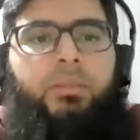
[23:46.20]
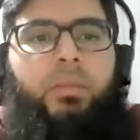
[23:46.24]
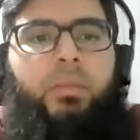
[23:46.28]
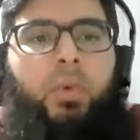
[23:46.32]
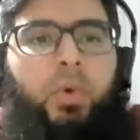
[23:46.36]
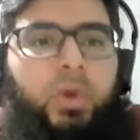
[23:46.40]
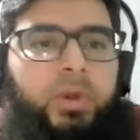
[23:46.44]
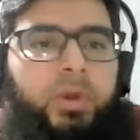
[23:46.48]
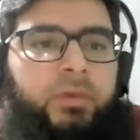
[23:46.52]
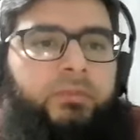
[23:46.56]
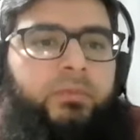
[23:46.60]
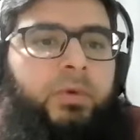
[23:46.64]

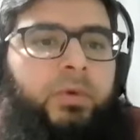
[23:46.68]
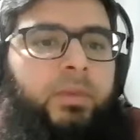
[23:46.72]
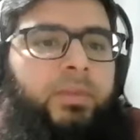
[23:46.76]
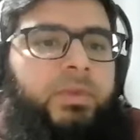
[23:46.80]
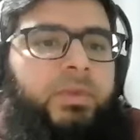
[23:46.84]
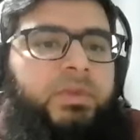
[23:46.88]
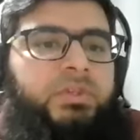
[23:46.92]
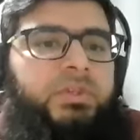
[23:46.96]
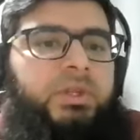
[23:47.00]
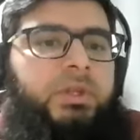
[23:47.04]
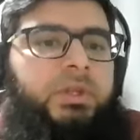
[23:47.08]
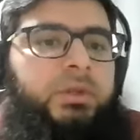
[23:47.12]
more
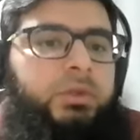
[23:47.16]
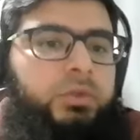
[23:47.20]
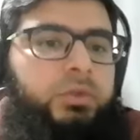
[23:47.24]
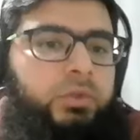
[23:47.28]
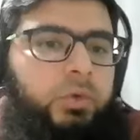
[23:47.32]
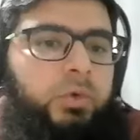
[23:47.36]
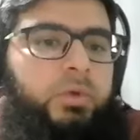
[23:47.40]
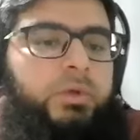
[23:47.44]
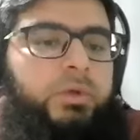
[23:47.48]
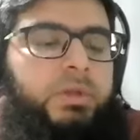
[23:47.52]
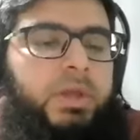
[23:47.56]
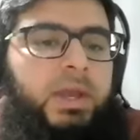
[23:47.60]
information in
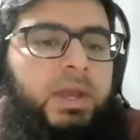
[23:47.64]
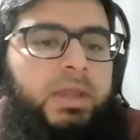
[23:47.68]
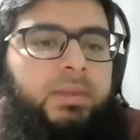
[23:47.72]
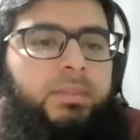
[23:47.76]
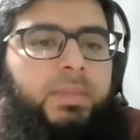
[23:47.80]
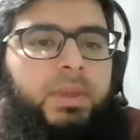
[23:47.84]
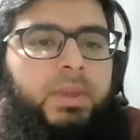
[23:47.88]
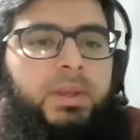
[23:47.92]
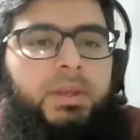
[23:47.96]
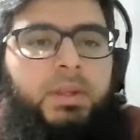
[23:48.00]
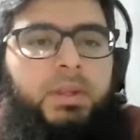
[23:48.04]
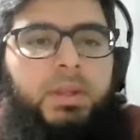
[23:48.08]
short
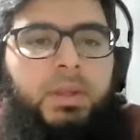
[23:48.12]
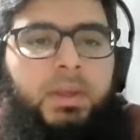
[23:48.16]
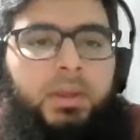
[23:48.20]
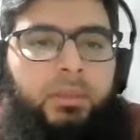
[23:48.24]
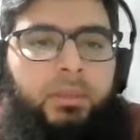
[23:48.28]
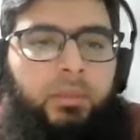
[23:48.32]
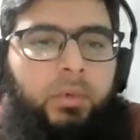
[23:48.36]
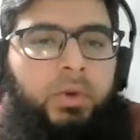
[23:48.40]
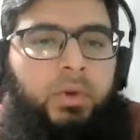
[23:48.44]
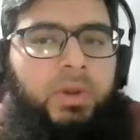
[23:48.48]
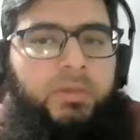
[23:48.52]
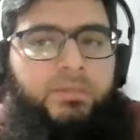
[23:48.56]
time and
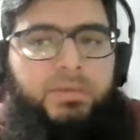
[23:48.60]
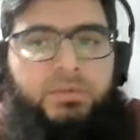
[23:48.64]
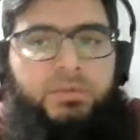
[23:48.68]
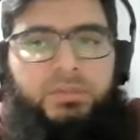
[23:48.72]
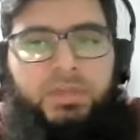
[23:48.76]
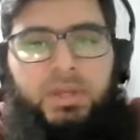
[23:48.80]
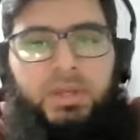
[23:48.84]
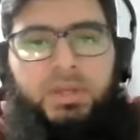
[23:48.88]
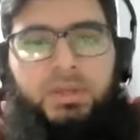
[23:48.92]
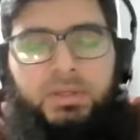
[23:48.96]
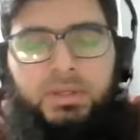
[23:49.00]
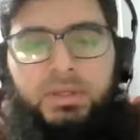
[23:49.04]
more
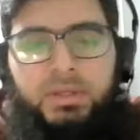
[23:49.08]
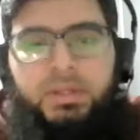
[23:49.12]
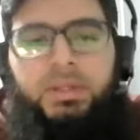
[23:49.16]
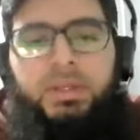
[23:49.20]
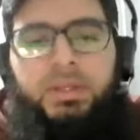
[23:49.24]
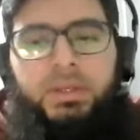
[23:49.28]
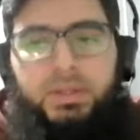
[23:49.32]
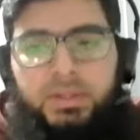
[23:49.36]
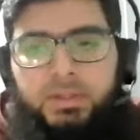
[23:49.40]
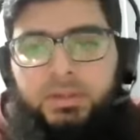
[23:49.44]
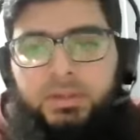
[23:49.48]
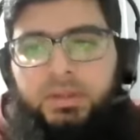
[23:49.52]
efficiently.
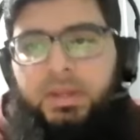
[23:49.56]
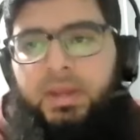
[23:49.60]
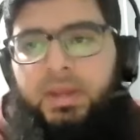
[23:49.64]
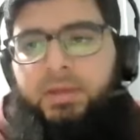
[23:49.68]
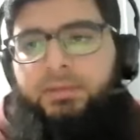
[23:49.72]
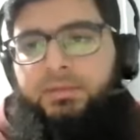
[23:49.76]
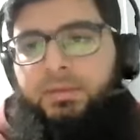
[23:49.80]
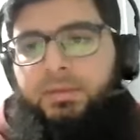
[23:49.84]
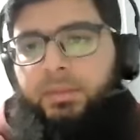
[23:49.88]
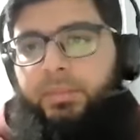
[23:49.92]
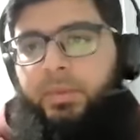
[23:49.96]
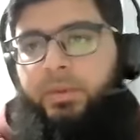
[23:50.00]

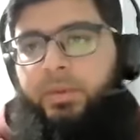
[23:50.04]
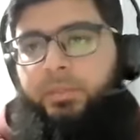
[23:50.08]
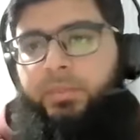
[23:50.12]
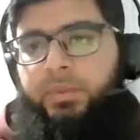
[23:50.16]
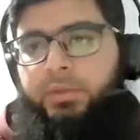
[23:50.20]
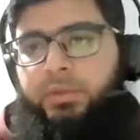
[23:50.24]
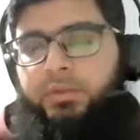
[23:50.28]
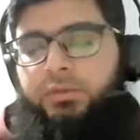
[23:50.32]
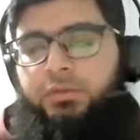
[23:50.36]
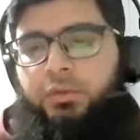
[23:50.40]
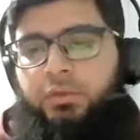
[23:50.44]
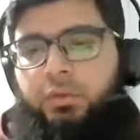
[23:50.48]
That's the
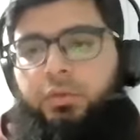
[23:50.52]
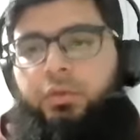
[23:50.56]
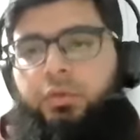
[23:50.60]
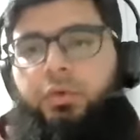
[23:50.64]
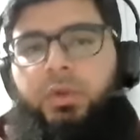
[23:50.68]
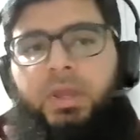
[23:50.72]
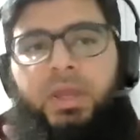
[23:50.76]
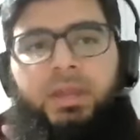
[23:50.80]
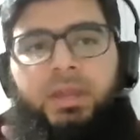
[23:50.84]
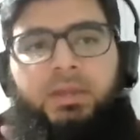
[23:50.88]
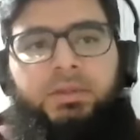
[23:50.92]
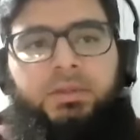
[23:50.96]
purpose. So you
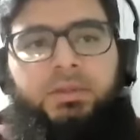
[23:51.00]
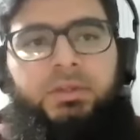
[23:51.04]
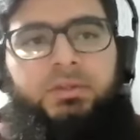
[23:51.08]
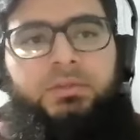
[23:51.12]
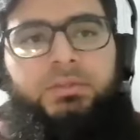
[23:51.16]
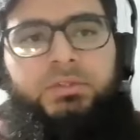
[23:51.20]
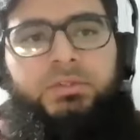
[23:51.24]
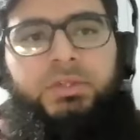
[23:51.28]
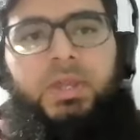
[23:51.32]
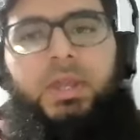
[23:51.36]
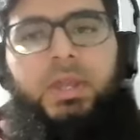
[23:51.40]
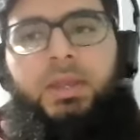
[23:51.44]
can
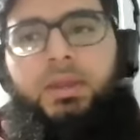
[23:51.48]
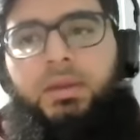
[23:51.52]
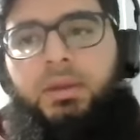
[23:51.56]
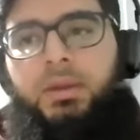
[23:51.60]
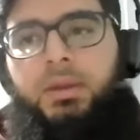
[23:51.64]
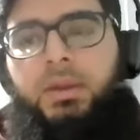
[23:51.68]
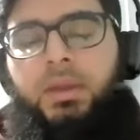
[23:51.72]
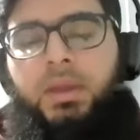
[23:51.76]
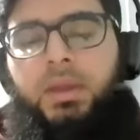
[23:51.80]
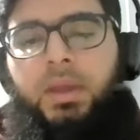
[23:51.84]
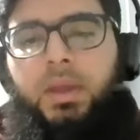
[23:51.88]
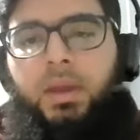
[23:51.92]
just check
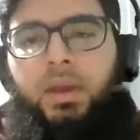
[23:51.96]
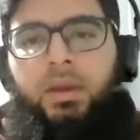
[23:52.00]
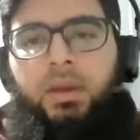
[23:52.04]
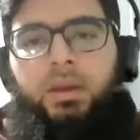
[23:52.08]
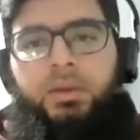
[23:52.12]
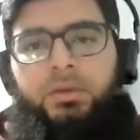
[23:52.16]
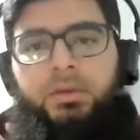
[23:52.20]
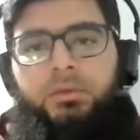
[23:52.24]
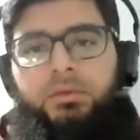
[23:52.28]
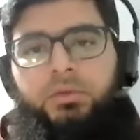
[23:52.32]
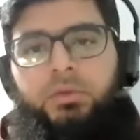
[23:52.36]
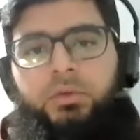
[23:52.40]

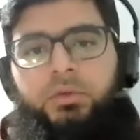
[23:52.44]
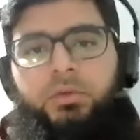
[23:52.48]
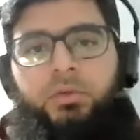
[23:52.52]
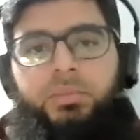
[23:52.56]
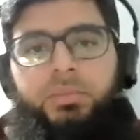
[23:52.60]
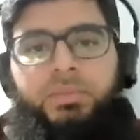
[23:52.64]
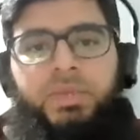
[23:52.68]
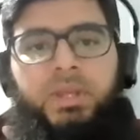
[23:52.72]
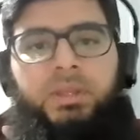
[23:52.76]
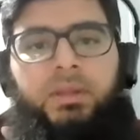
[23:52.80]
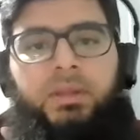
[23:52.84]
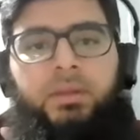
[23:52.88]
his
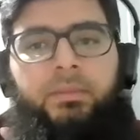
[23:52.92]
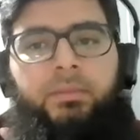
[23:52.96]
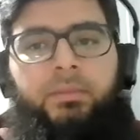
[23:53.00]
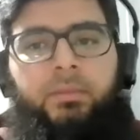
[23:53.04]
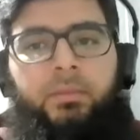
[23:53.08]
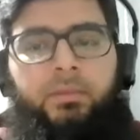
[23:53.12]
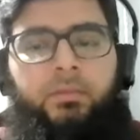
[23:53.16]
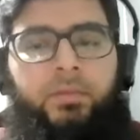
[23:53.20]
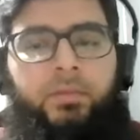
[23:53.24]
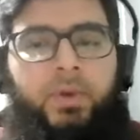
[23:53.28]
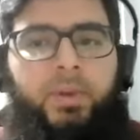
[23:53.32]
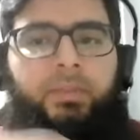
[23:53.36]
YouTube channel
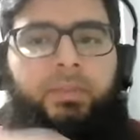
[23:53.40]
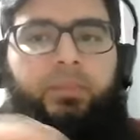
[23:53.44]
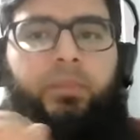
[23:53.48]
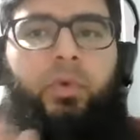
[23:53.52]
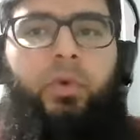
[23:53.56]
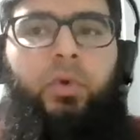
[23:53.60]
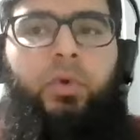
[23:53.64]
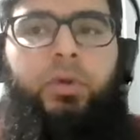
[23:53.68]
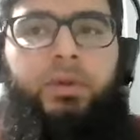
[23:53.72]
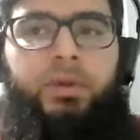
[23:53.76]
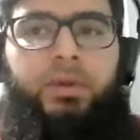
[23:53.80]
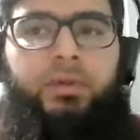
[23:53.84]
for
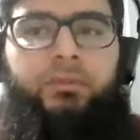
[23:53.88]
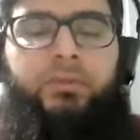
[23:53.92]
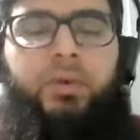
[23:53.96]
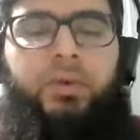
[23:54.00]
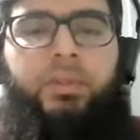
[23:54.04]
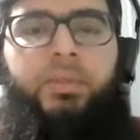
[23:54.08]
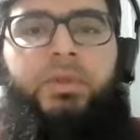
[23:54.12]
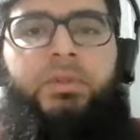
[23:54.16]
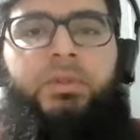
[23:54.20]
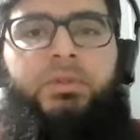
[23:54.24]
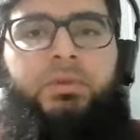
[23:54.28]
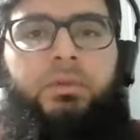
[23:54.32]
more
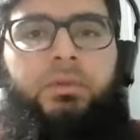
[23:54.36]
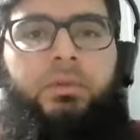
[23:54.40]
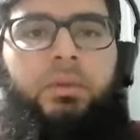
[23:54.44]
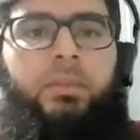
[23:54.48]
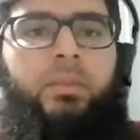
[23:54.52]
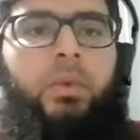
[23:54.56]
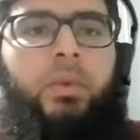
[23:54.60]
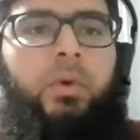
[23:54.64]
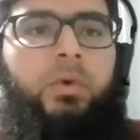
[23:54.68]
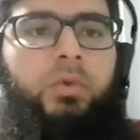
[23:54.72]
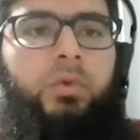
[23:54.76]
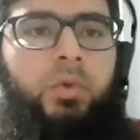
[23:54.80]
information
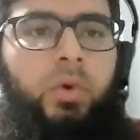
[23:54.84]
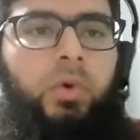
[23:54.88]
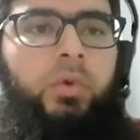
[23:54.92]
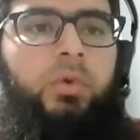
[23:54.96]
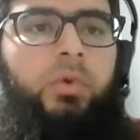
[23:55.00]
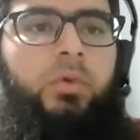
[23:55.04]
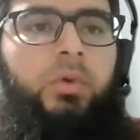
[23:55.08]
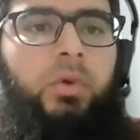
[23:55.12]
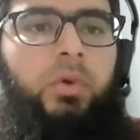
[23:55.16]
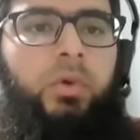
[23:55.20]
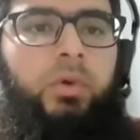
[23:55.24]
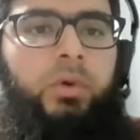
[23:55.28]
about
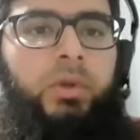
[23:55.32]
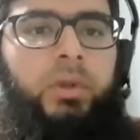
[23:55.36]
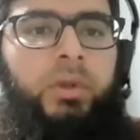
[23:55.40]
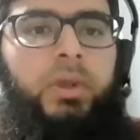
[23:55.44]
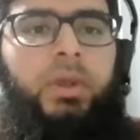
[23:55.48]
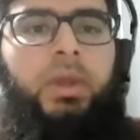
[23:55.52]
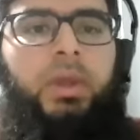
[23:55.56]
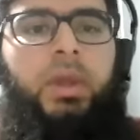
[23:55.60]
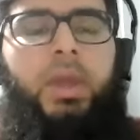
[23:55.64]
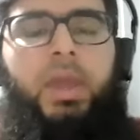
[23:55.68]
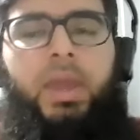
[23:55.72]
Hong Kong.